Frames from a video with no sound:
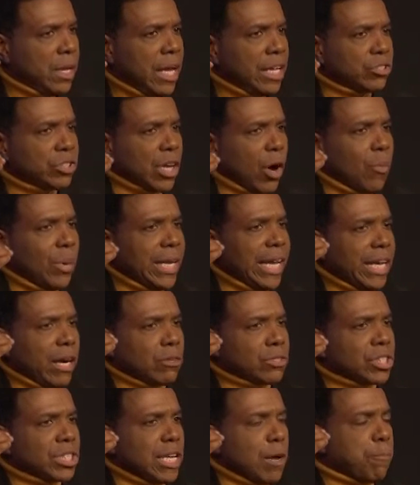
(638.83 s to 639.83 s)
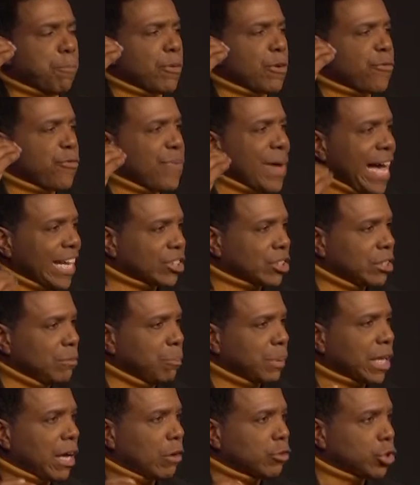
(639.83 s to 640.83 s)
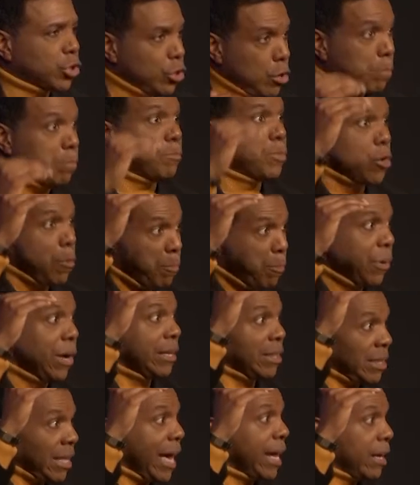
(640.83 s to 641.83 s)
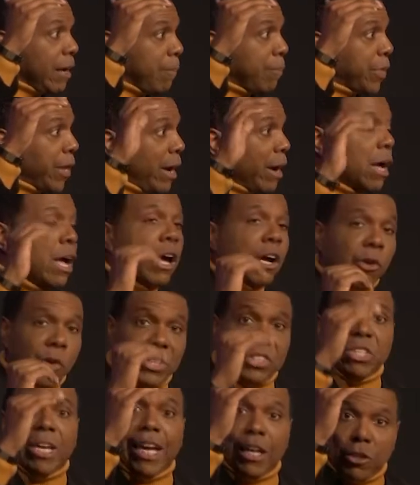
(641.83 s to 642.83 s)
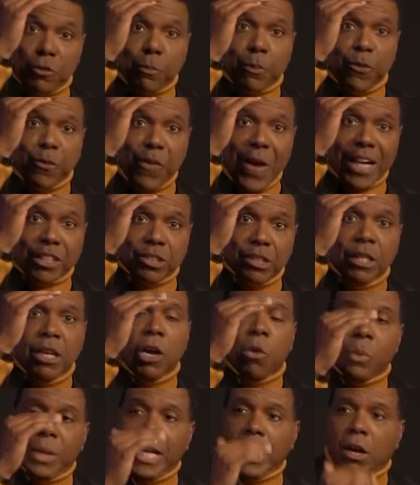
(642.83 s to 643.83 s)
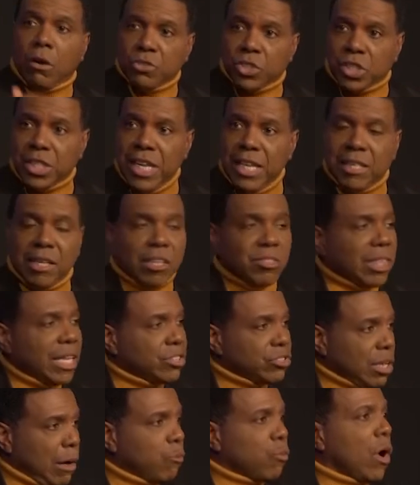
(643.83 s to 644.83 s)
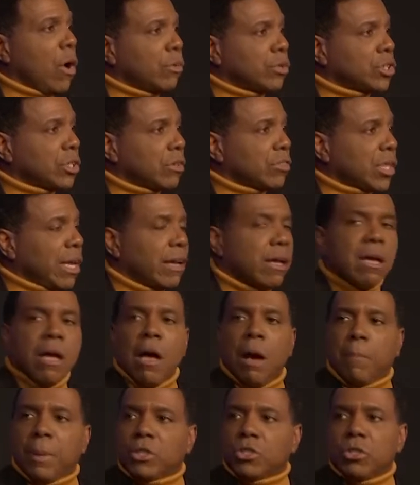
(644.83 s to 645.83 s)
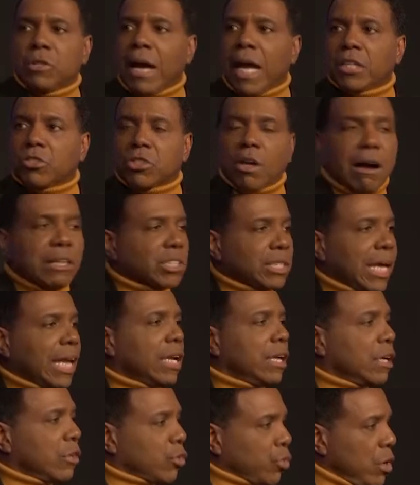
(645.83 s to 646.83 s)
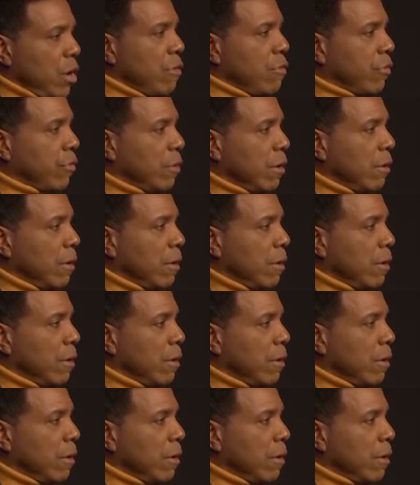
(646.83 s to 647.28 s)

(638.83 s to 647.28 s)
And so when they don't see perfection, because you put that up there, Christianity is perfection, when they don't see it, they think something wrong with your thing. But you got to start telling the truth.